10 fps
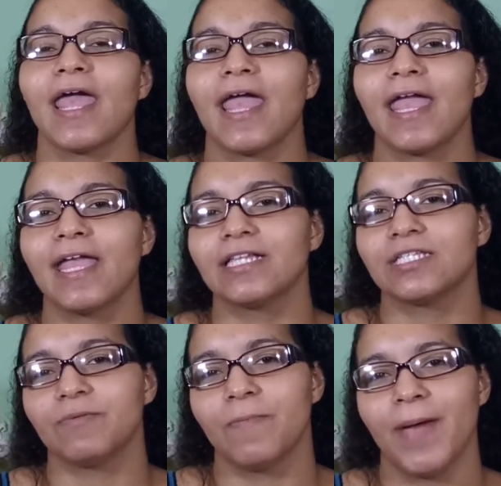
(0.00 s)
it's
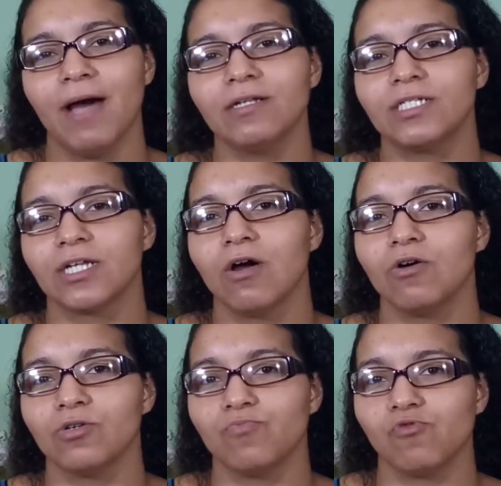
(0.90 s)
about to
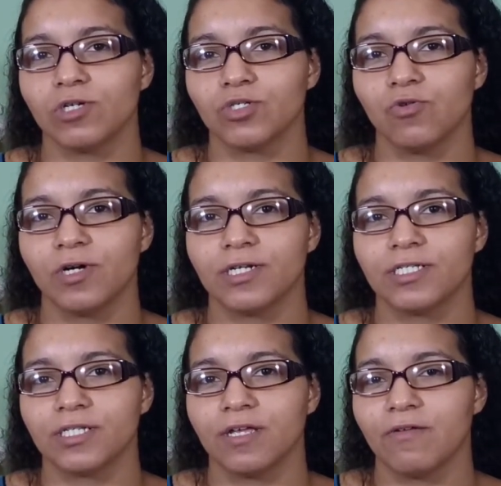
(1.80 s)
go more towards